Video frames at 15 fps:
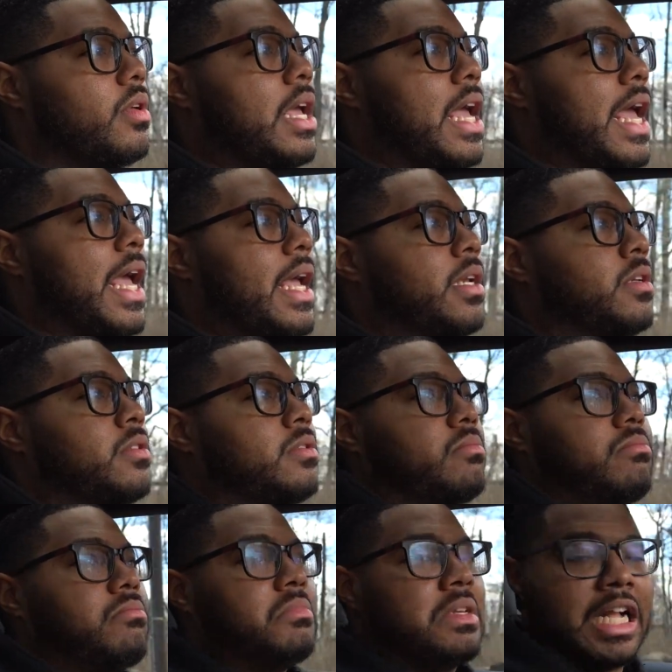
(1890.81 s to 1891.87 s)
And
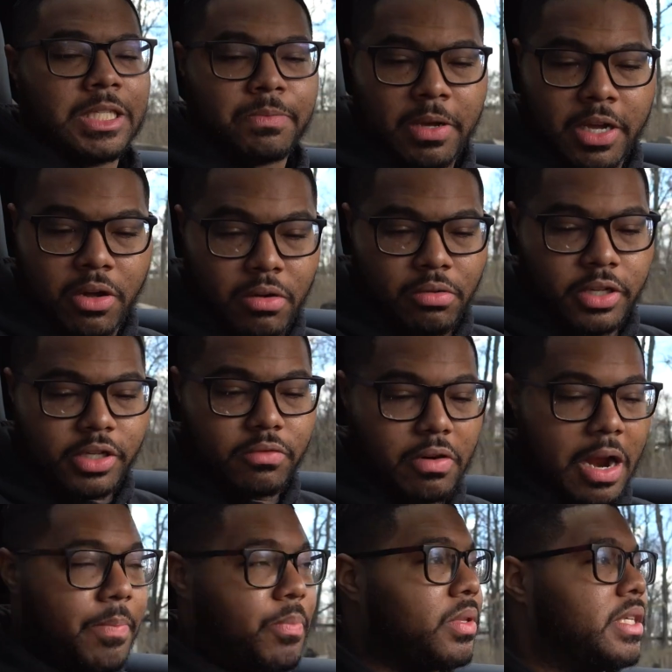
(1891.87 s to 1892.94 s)
that's my only
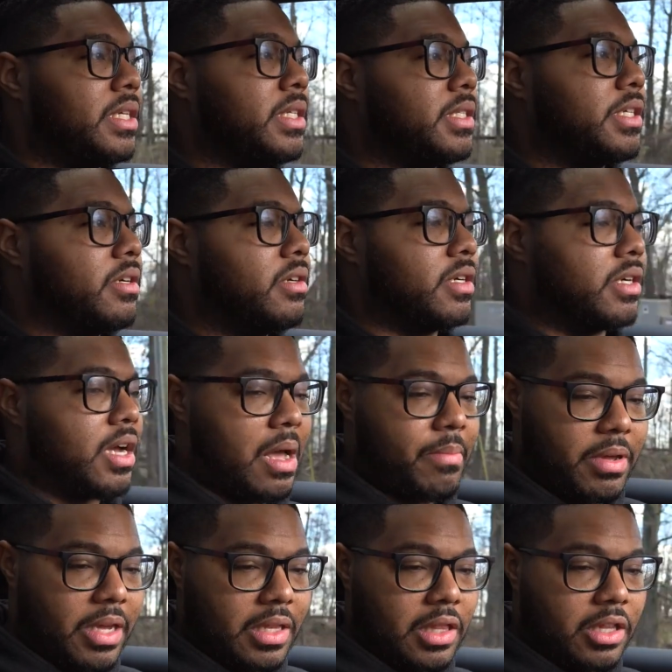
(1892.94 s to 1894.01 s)
gripe with the interior. I
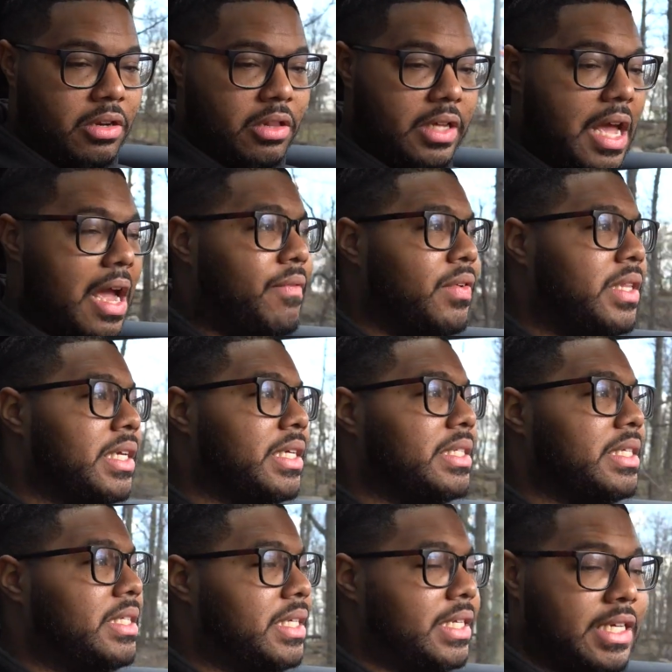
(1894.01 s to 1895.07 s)
mean, literally everything
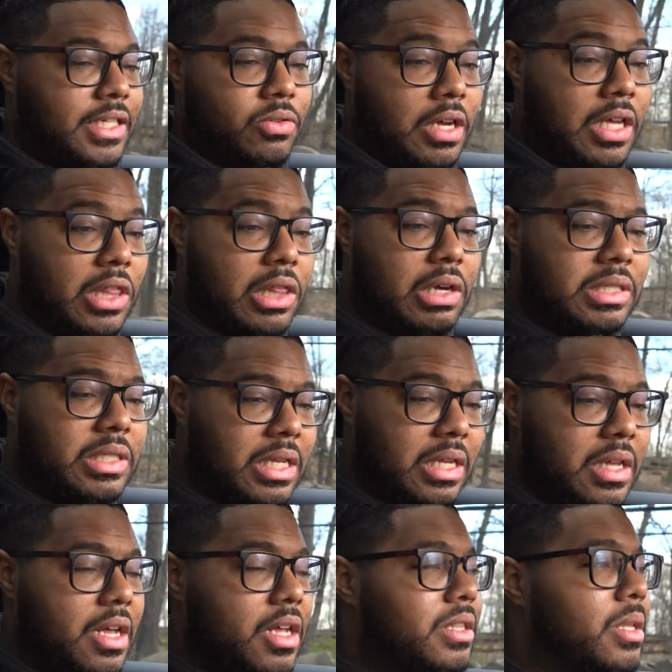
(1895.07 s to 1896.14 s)
is easy to get to.
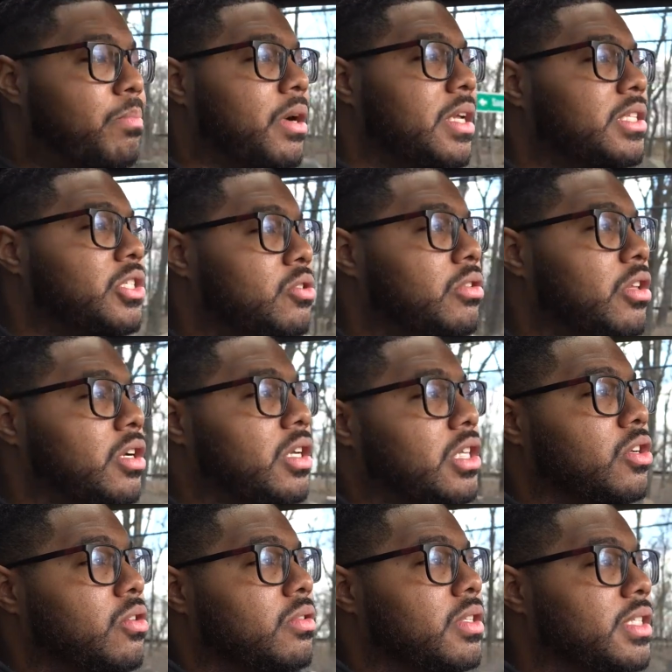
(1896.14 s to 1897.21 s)
The buttons do look a
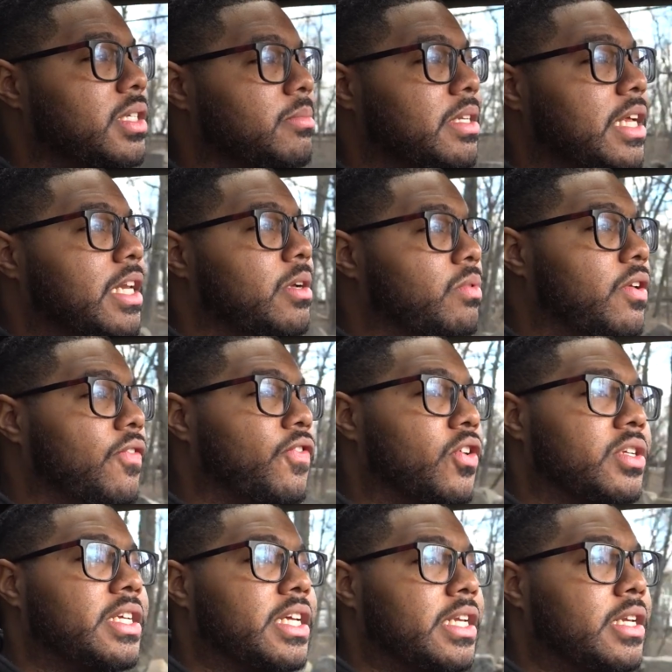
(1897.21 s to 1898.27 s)
little intimidating when you
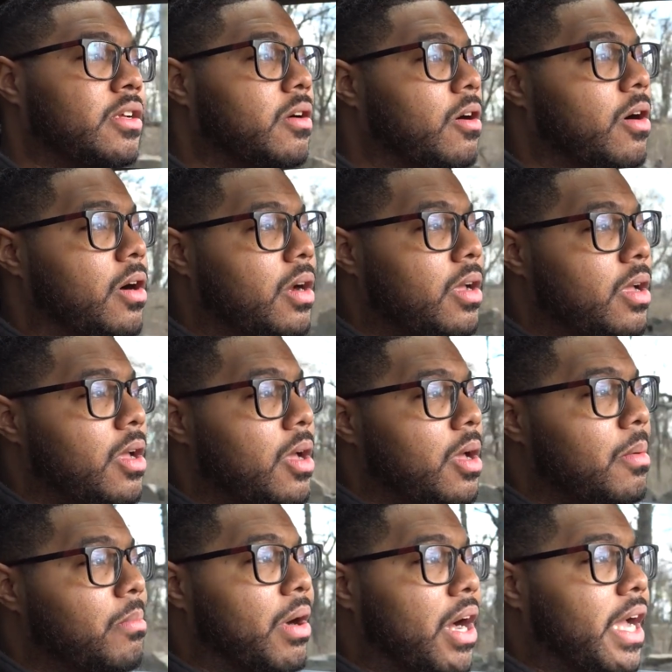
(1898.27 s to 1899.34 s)
first get in the car,
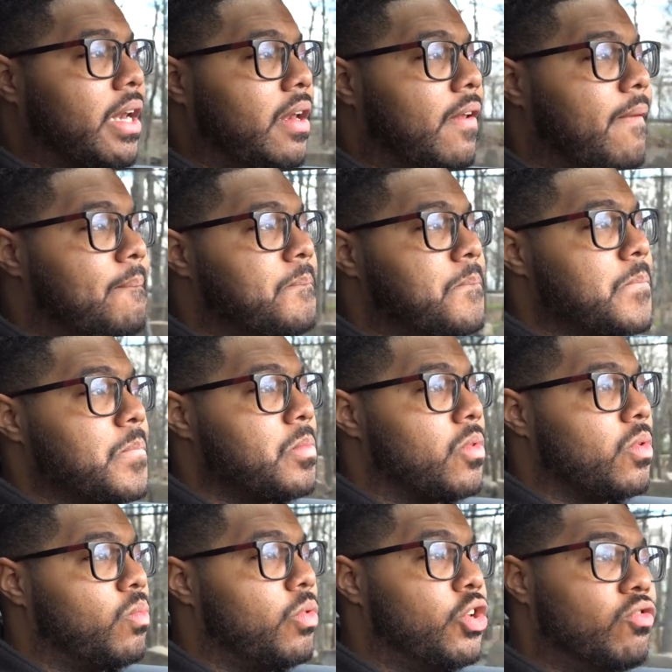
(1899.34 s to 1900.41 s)
but
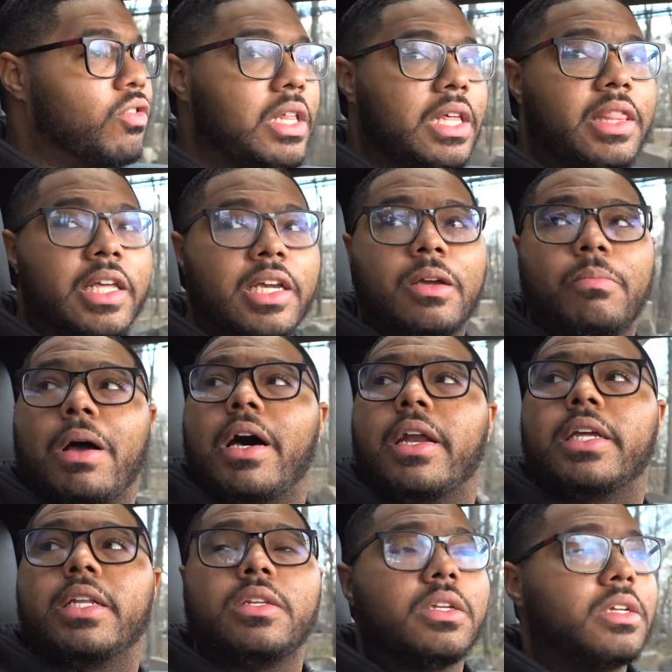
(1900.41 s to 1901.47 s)
when you really think
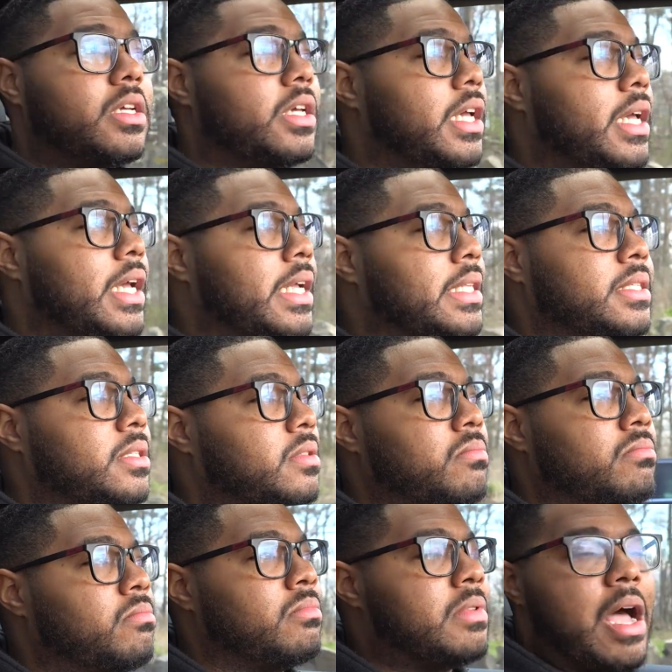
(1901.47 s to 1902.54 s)
about it, it's
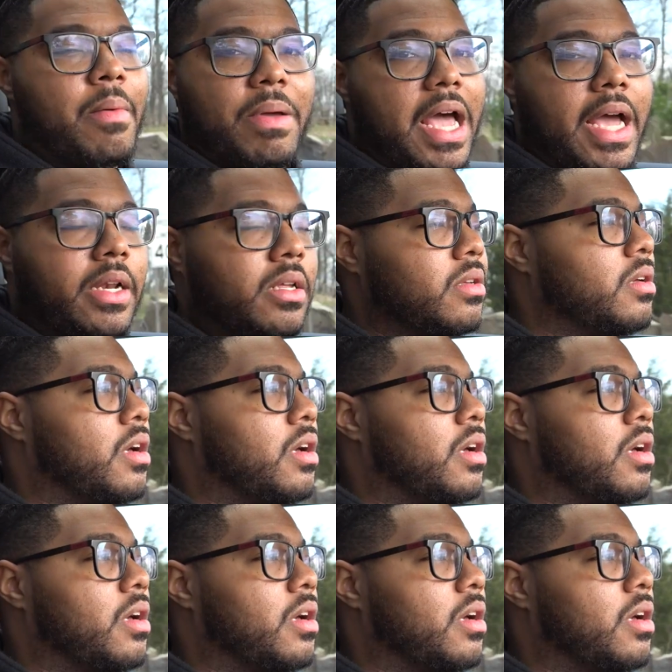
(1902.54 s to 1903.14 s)
not bad.